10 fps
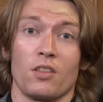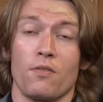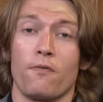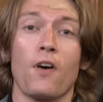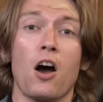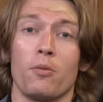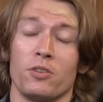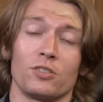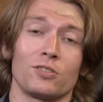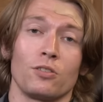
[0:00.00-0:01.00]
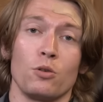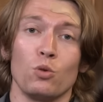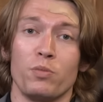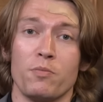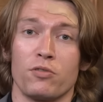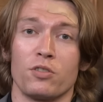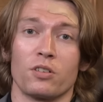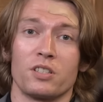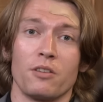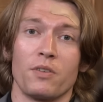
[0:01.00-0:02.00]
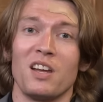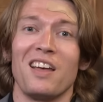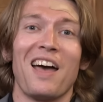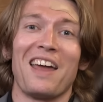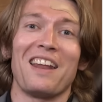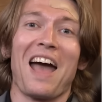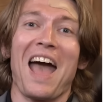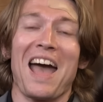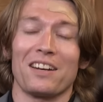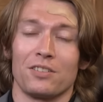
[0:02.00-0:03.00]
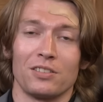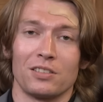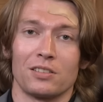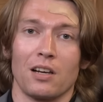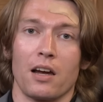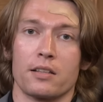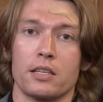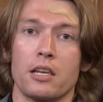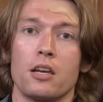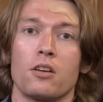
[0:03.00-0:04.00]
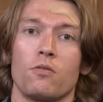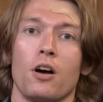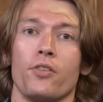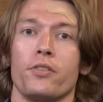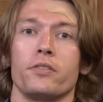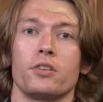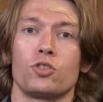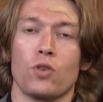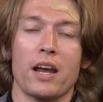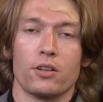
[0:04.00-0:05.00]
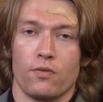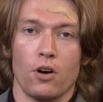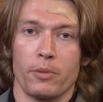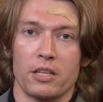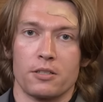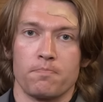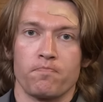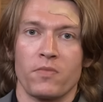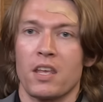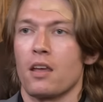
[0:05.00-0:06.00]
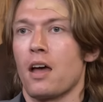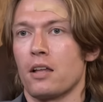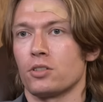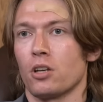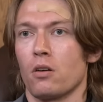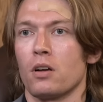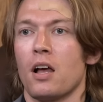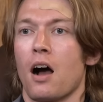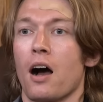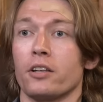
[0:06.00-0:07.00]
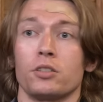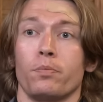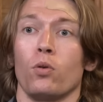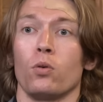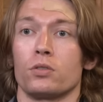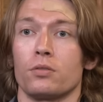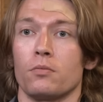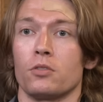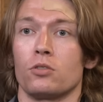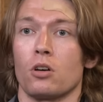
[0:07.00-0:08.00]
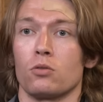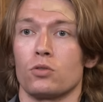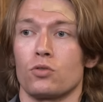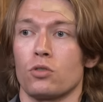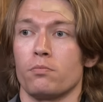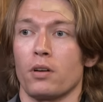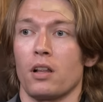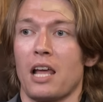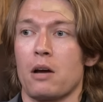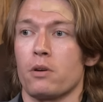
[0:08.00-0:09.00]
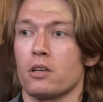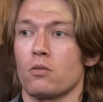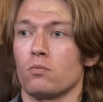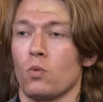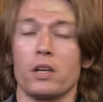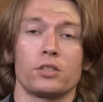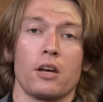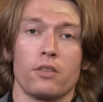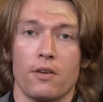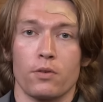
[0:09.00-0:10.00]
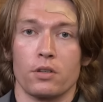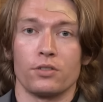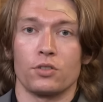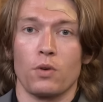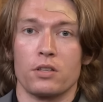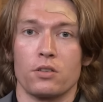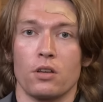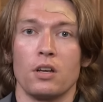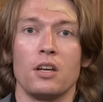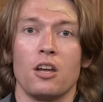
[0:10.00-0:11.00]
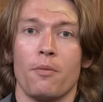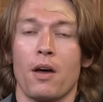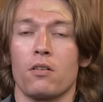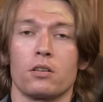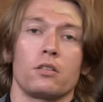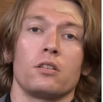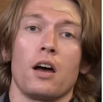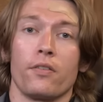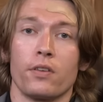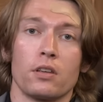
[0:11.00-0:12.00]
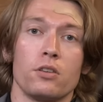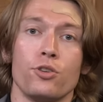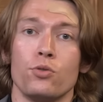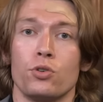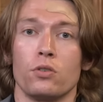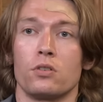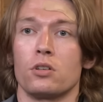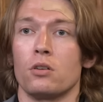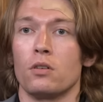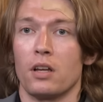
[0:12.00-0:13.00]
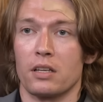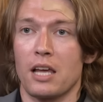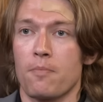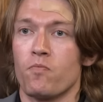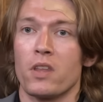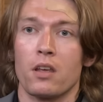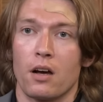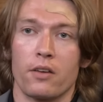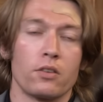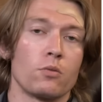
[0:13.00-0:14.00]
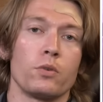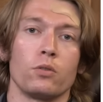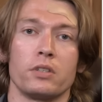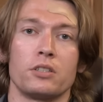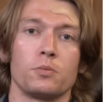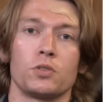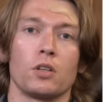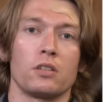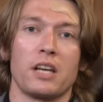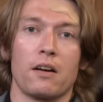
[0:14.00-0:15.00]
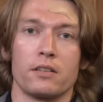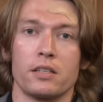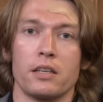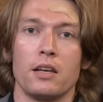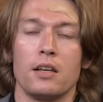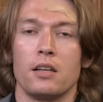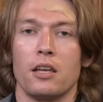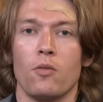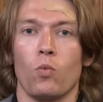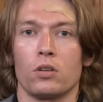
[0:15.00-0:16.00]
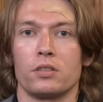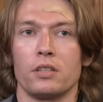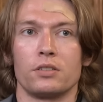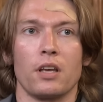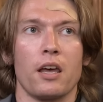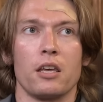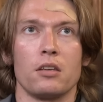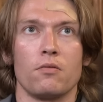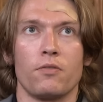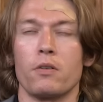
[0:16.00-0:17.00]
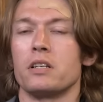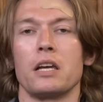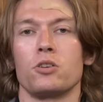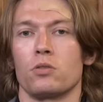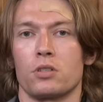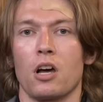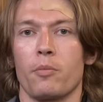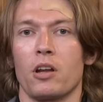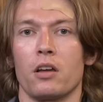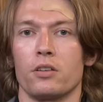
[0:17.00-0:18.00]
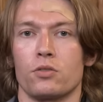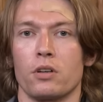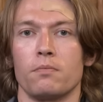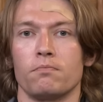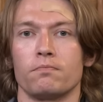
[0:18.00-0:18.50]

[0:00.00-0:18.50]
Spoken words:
farmers who will be productive and add to society rather than detract from it. And so I support Donald Trump allowing white South Africans to enter America. I think you should too. And again, I think we all need some solidarity in what is a very dangerous time in our history.